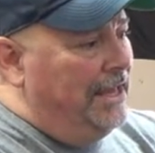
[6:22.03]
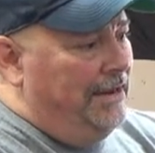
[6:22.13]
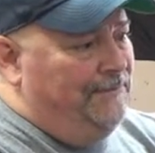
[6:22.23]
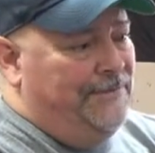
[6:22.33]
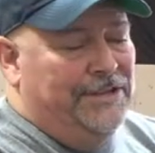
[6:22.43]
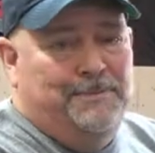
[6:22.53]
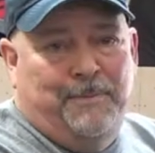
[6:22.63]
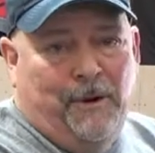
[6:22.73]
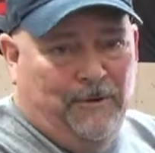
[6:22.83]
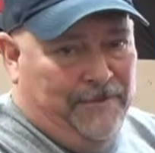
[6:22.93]
It fits
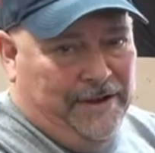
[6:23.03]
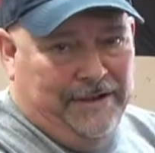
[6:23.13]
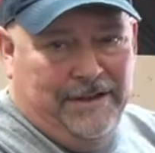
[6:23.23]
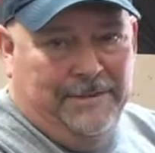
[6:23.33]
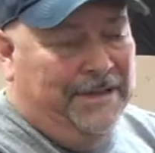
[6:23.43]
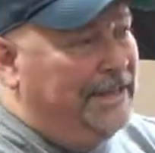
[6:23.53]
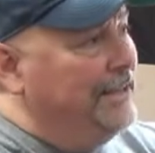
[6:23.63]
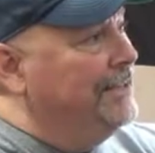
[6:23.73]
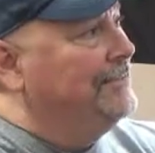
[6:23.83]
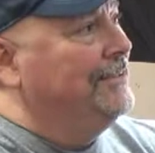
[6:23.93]
perfect. I mean,
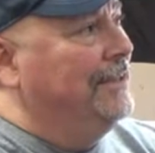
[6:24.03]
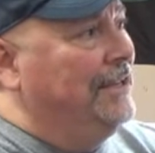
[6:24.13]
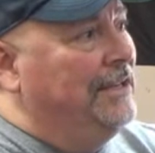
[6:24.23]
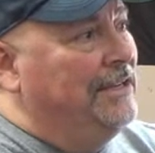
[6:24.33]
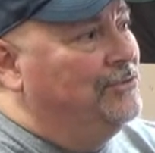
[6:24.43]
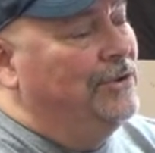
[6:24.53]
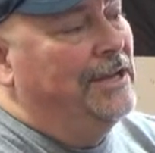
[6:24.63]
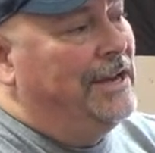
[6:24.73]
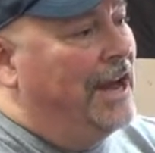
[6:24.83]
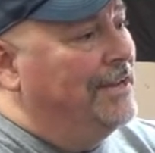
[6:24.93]
this is
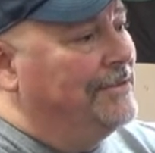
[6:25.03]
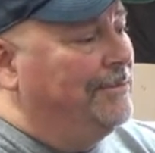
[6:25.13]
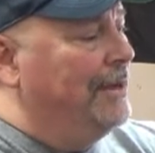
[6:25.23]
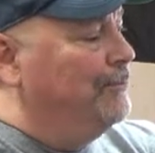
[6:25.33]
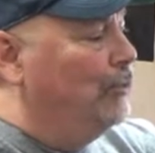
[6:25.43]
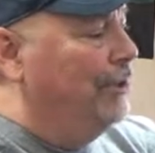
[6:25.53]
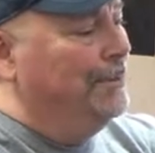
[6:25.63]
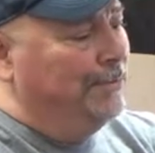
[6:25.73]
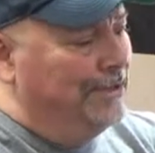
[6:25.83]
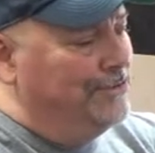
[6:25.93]
really nice. I'm
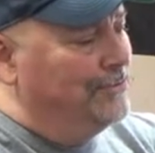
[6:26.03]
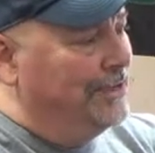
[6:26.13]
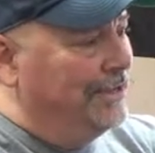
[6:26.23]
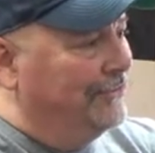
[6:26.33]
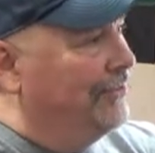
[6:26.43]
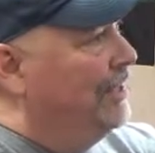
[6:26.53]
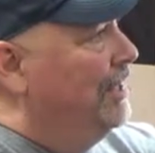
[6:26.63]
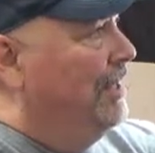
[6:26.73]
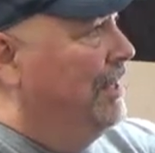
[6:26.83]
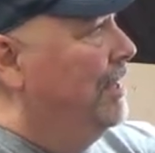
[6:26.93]
really pleased with this.
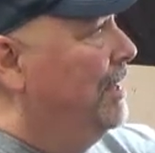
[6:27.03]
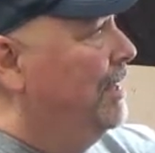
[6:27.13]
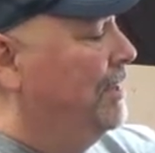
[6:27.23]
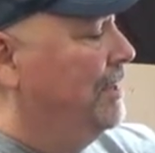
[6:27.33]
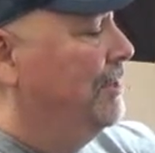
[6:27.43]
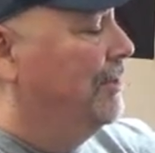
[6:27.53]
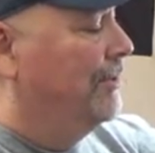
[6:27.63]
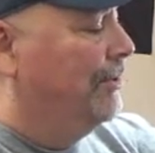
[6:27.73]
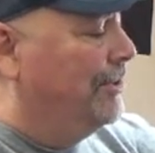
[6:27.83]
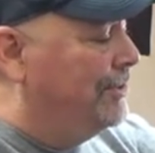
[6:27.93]
The
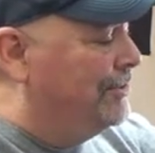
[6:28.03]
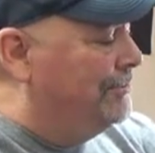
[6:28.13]
only